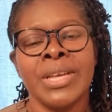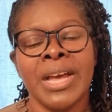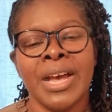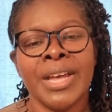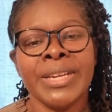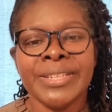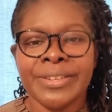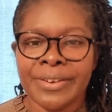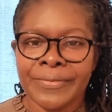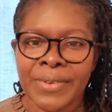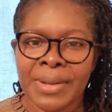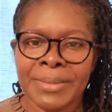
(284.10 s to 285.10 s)
and your
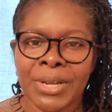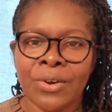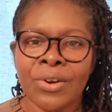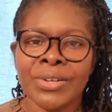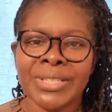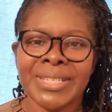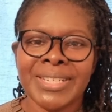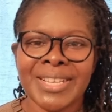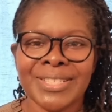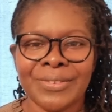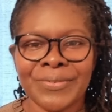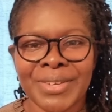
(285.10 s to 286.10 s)
family all the
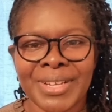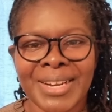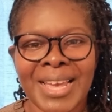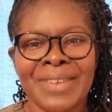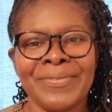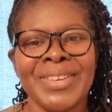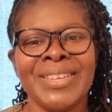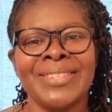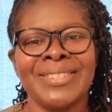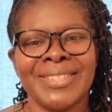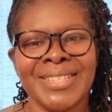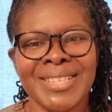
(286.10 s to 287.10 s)
days of your life in
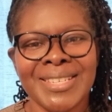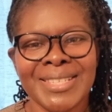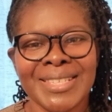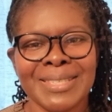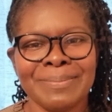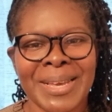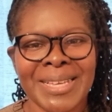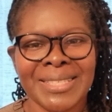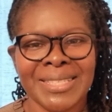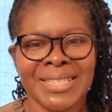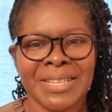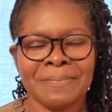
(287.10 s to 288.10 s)
Jesus' mighty
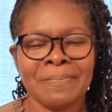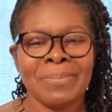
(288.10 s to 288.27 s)
name.